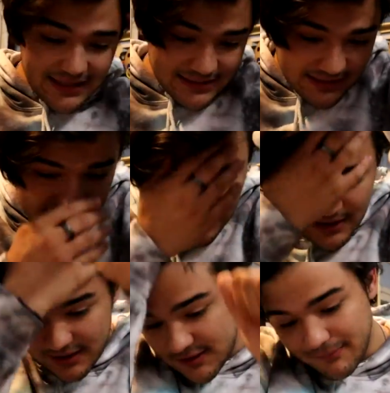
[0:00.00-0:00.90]
And then
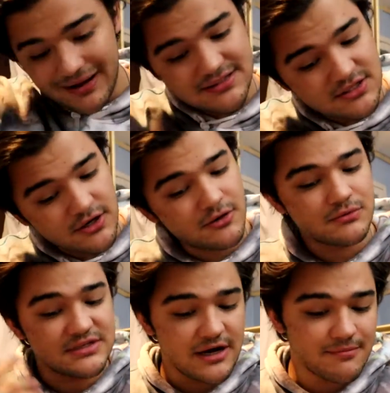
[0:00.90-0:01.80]
the monster
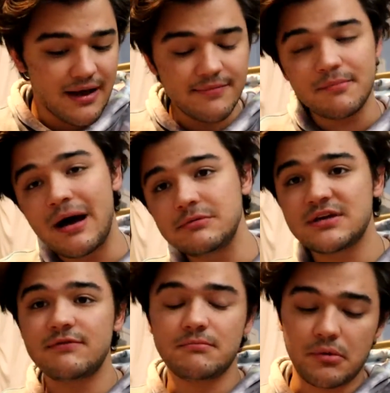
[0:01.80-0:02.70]
was near mom, the mom's
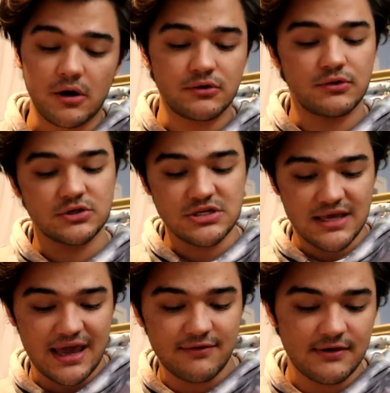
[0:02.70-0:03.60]
giving birth, she
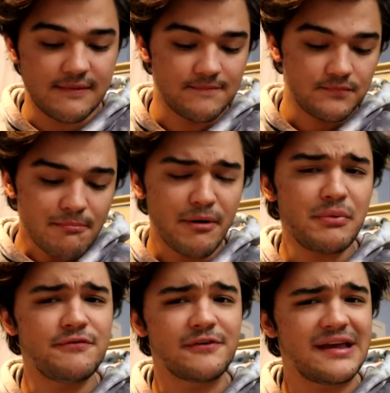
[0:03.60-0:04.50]
gave it, but
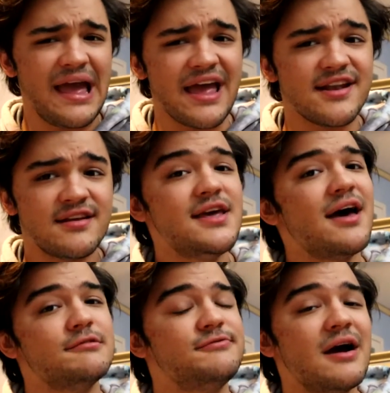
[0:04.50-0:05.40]
we forget.
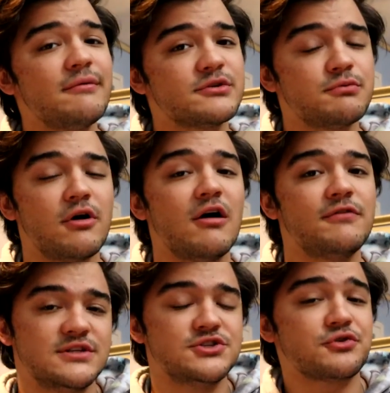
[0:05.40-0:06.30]
Yeah, the fireworks went
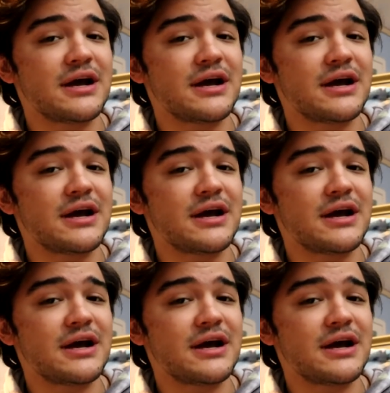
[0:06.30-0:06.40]
off, the